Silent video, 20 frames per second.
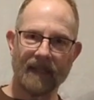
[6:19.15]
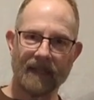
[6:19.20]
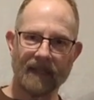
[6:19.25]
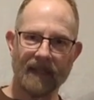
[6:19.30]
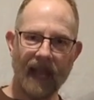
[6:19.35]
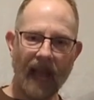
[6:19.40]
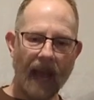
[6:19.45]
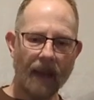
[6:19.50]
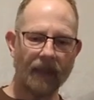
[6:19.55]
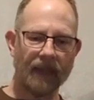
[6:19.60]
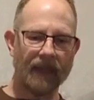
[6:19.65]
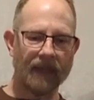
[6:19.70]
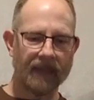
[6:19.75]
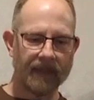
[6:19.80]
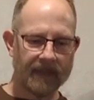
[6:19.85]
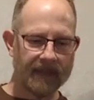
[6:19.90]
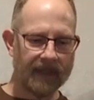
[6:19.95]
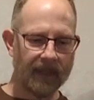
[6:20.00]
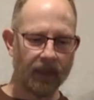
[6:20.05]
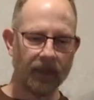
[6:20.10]
this cabinet
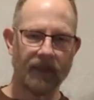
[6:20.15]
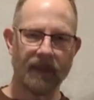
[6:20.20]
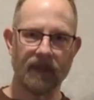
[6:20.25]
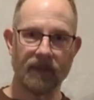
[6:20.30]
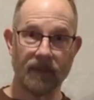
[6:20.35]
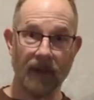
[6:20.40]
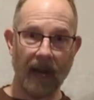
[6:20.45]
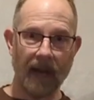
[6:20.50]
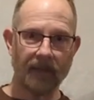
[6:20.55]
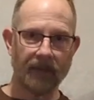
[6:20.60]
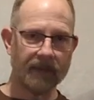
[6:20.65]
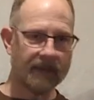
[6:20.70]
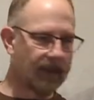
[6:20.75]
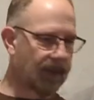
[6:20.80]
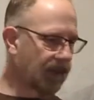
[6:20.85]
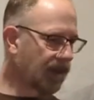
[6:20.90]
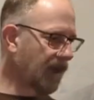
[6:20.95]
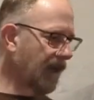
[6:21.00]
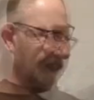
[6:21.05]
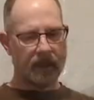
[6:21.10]
and see what these drivers
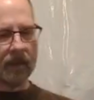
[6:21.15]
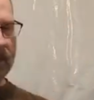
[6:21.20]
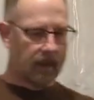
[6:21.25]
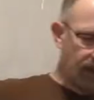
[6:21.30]
look like.